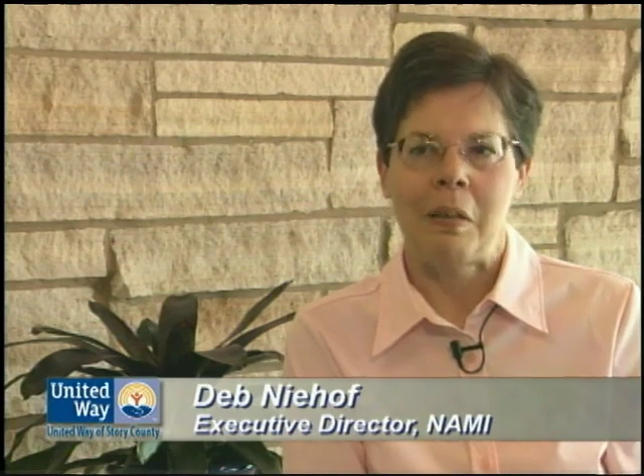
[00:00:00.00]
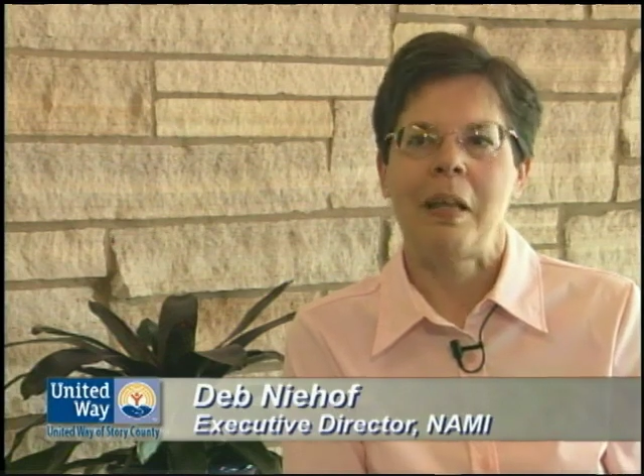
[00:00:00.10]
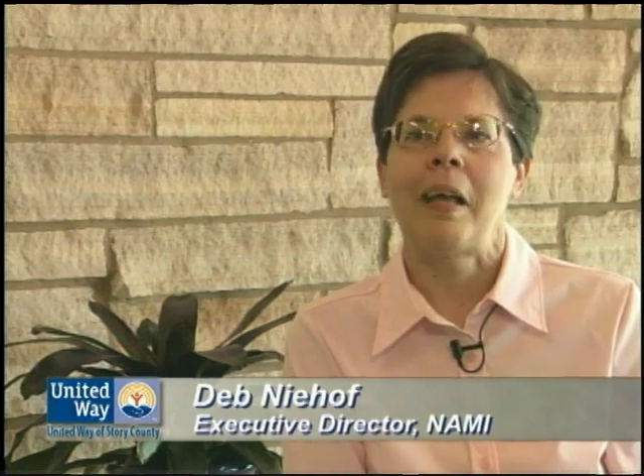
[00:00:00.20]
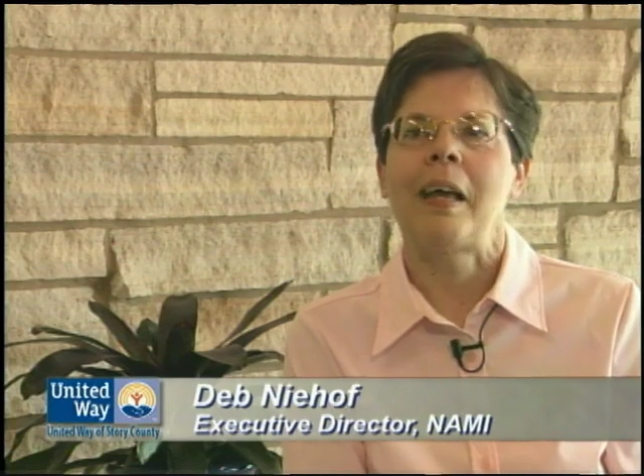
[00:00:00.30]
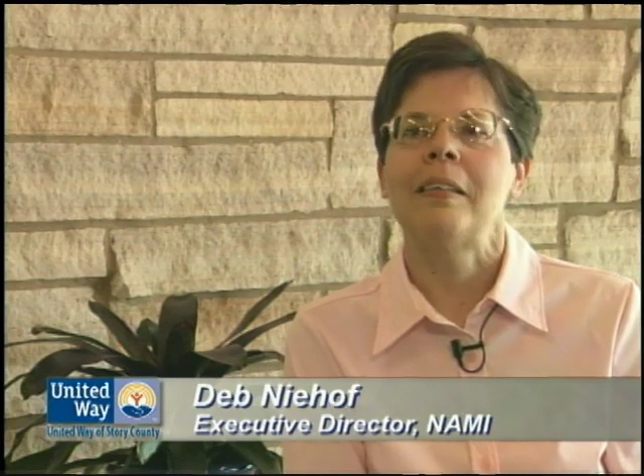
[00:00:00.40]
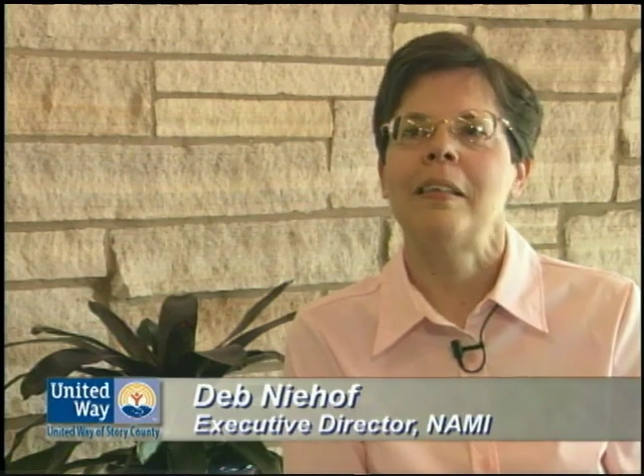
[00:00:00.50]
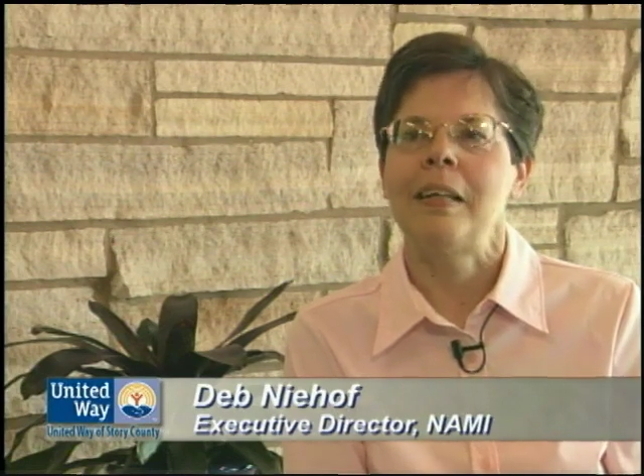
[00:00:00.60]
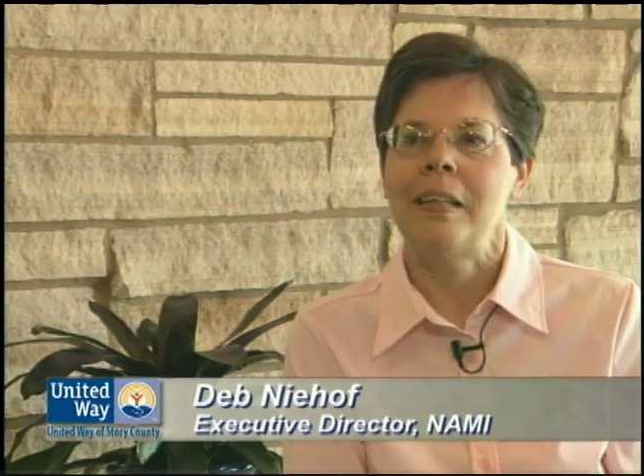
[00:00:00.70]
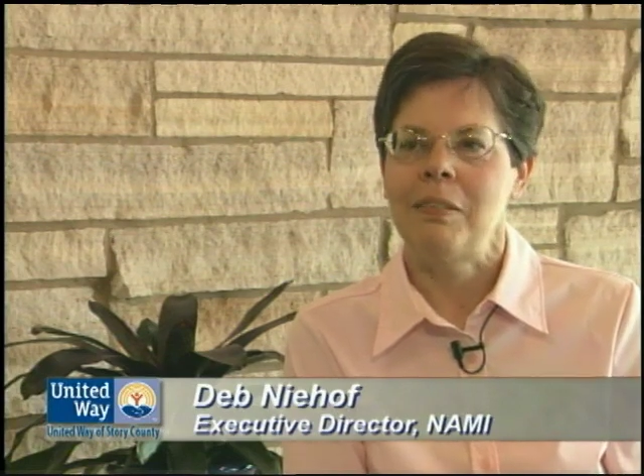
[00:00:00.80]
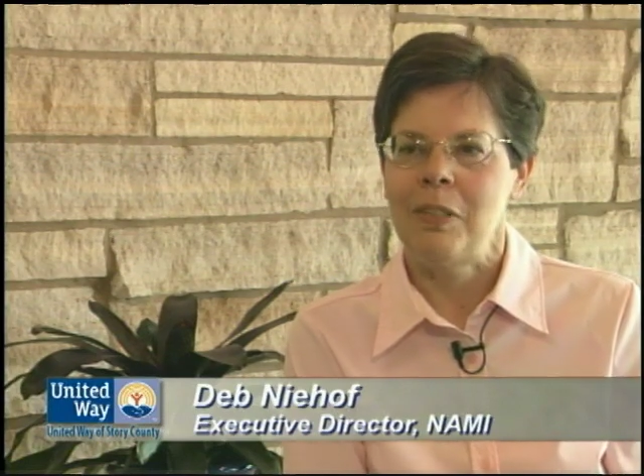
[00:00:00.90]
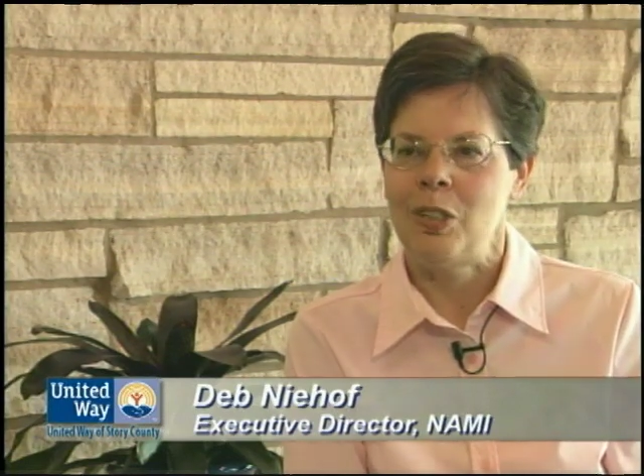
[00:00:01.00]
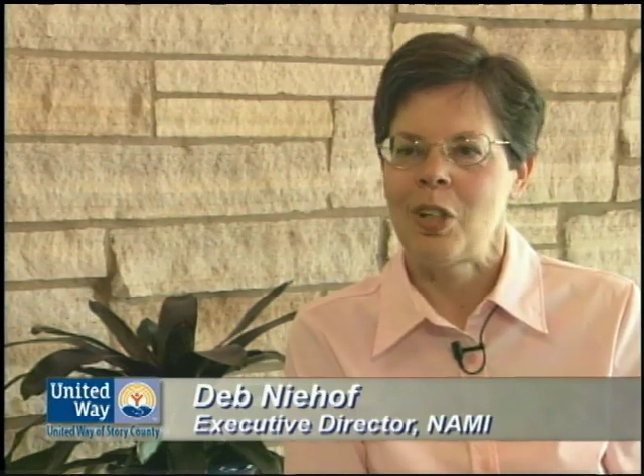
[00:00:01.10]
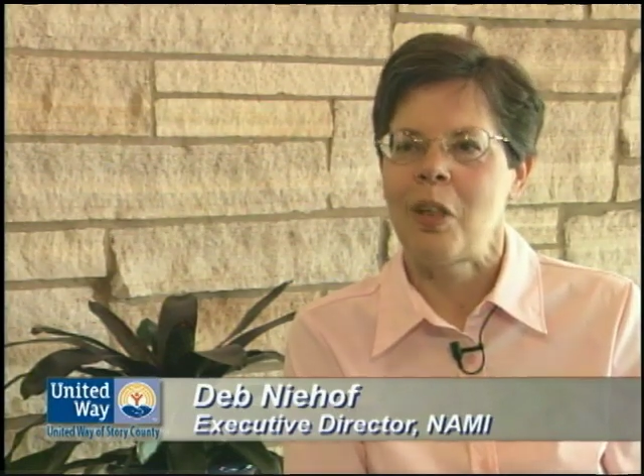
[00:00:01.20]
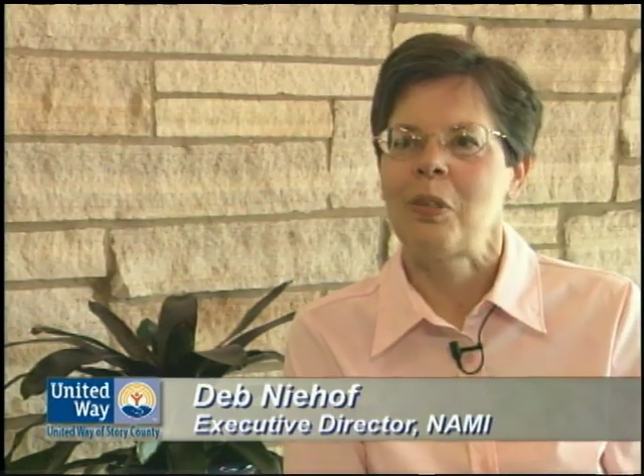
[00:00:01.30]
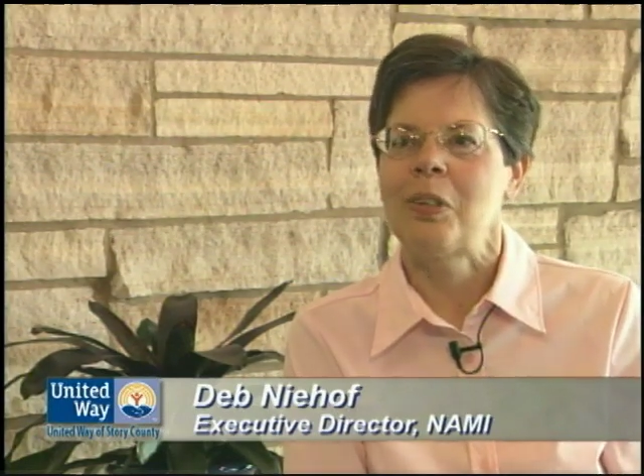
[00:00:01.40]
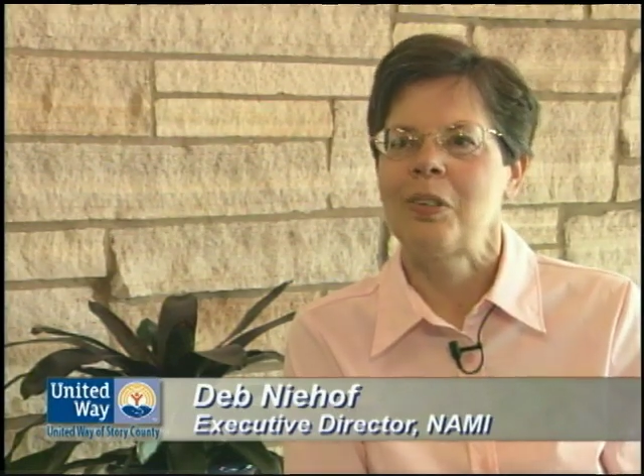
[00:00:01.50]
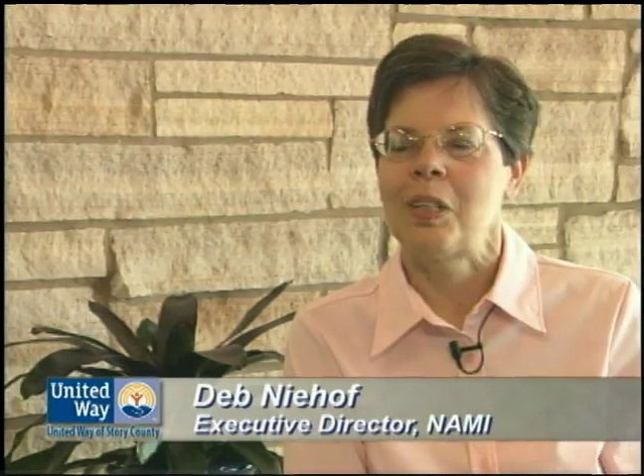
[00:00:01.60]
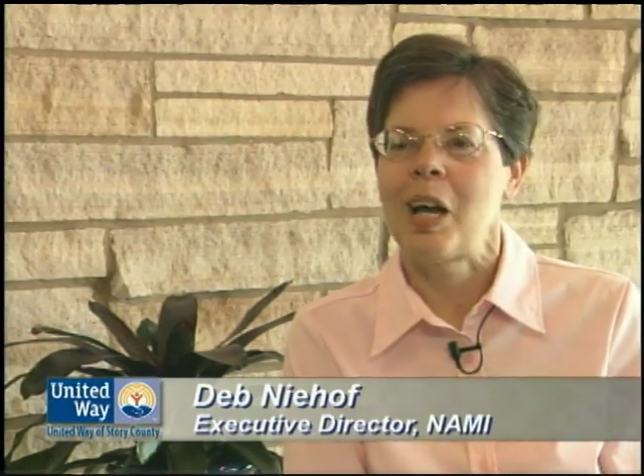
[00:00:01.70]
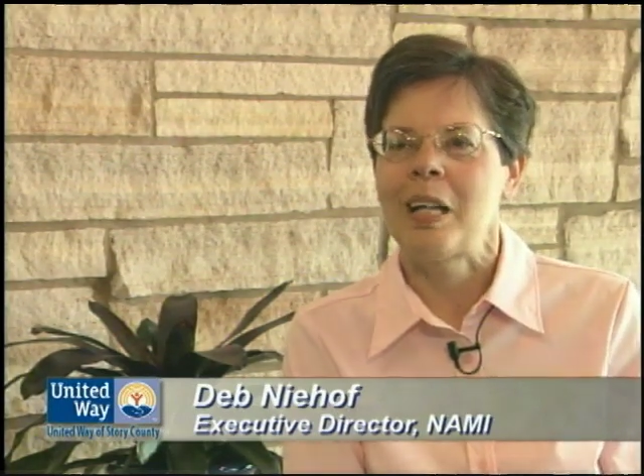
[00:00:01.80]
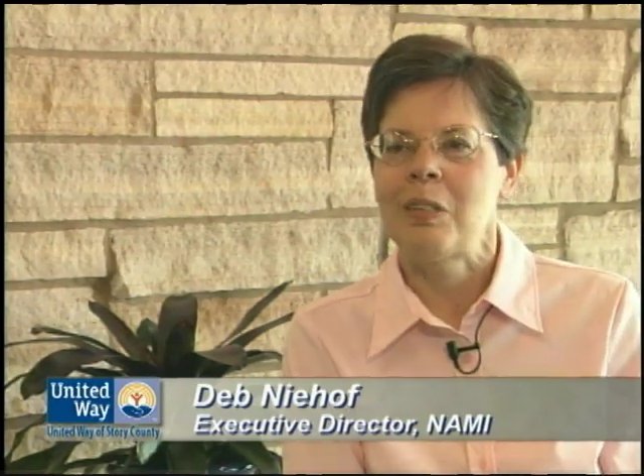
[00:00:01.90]
and they give each other the
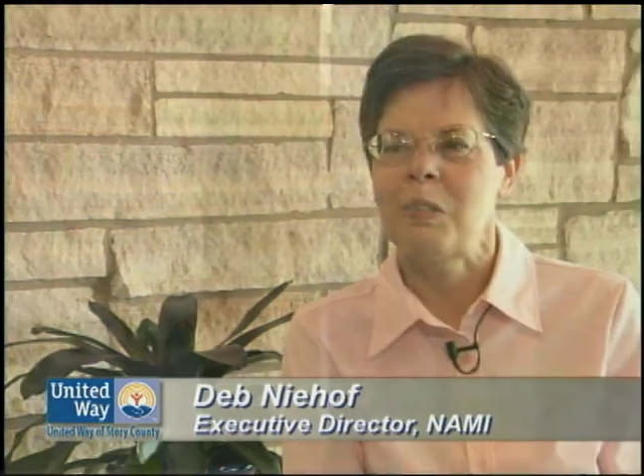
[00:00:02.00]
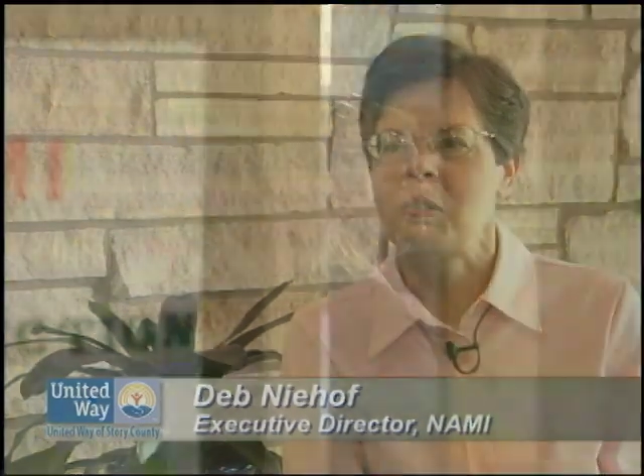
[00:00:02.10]
kinds